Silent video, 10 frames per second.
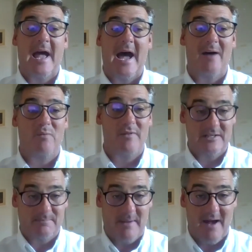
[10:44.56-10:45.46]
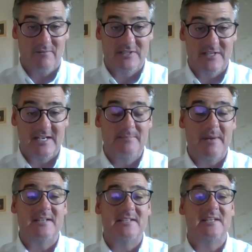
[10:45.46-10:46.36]
And with this power of attorney,
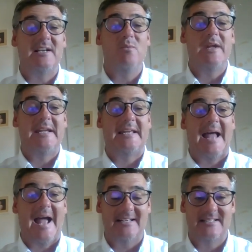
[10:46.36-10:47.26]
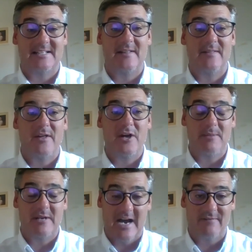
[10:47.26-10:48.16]
basically we can act in their
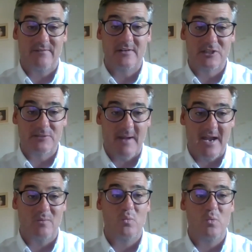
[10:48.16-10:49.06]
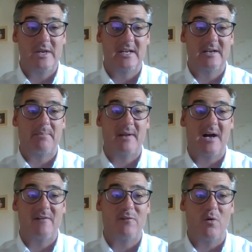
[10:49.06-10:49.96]
behalf in Spain. We can
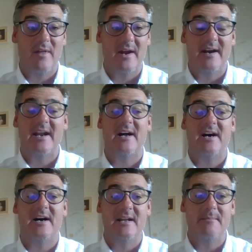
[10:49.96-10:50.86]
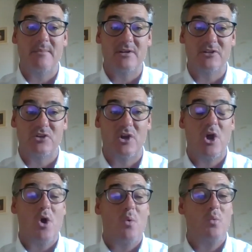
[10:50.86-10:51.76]
apply for their NIE numbers.
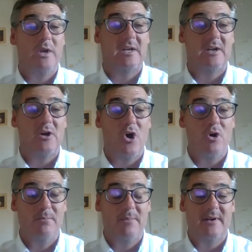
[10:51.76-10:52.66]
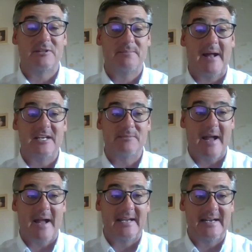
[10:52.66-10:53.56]
We can open a Spanish
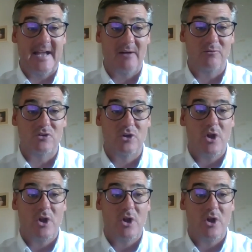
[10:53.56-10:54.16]
bank account.